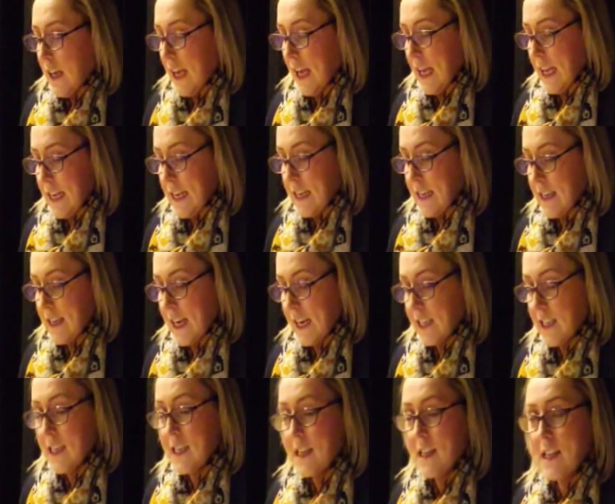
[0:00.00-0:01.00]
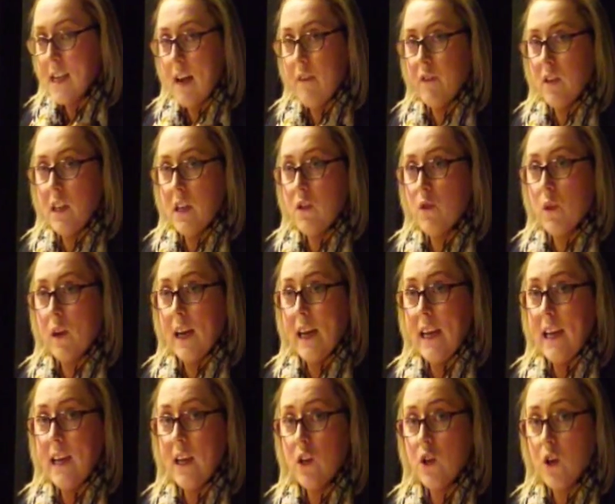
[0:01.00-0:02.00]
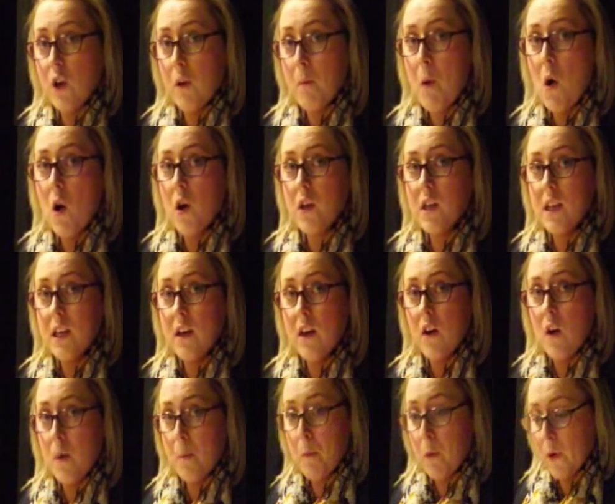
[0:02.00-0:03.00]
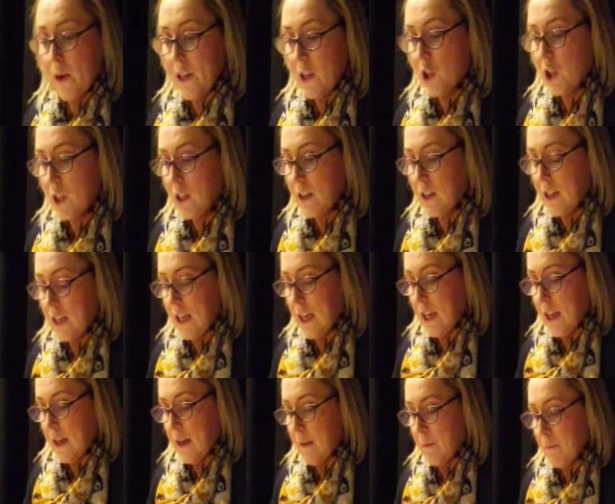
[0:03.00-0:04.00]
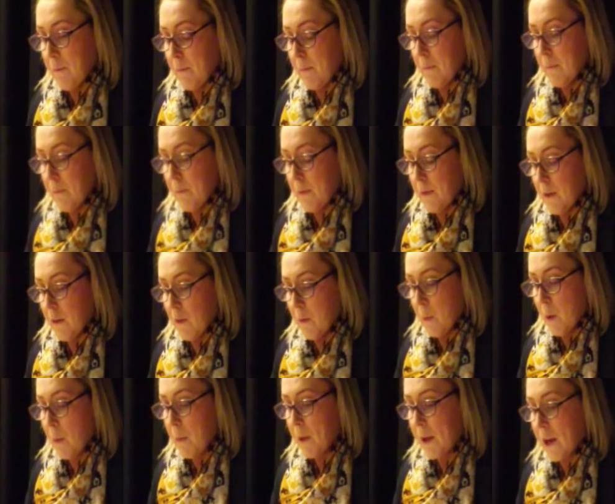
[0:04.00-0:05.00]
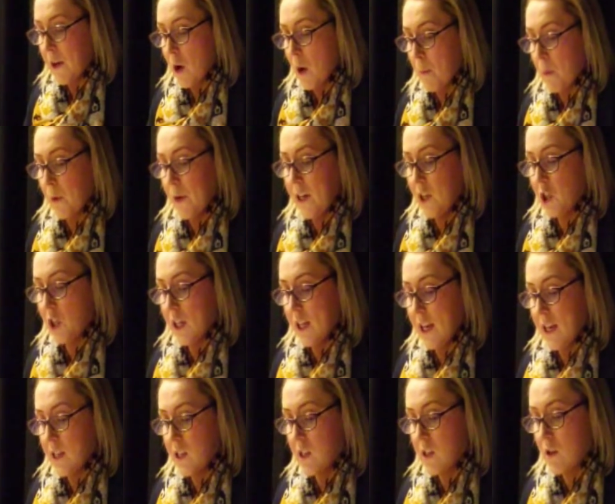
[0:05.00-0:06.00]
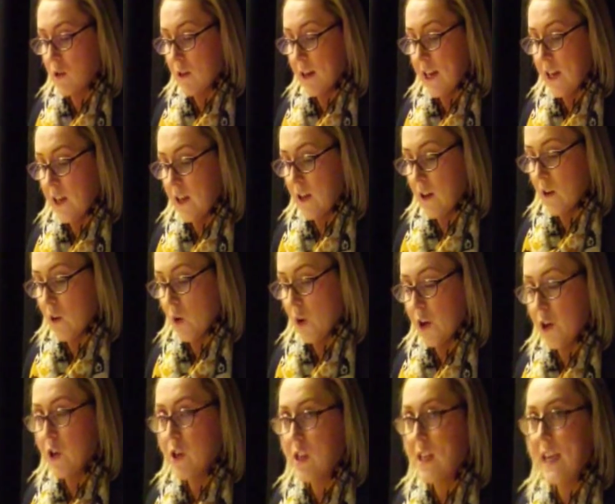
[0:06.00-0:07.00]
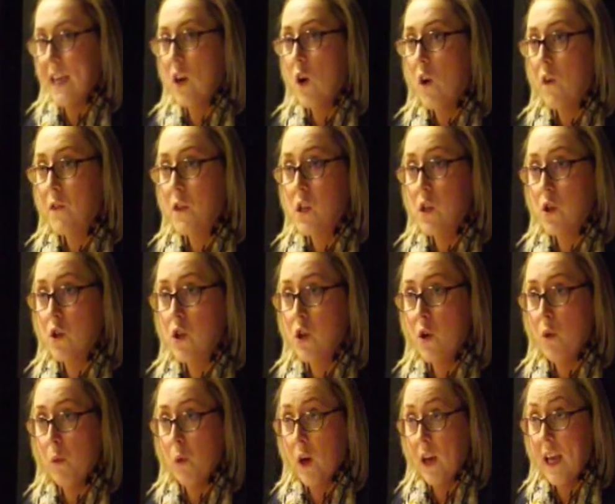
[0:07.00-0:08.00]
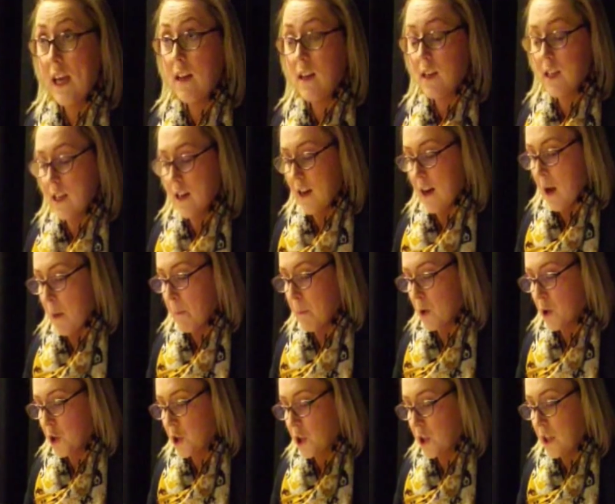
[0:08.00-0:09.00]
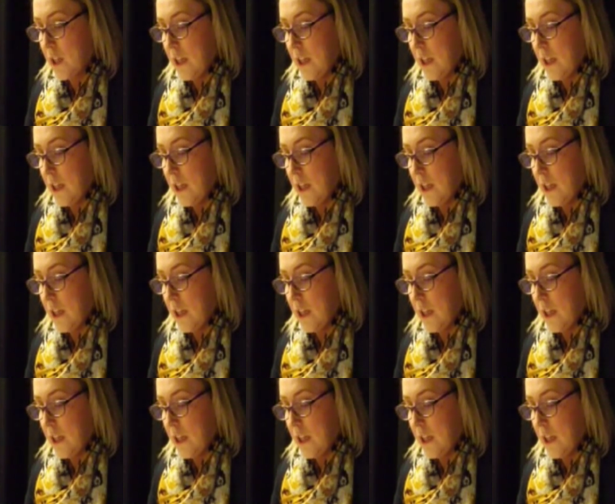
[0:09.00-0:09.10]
In 1973, he took part in an operation, a Republican operation against 3 RUC officers who were killed in an ambush,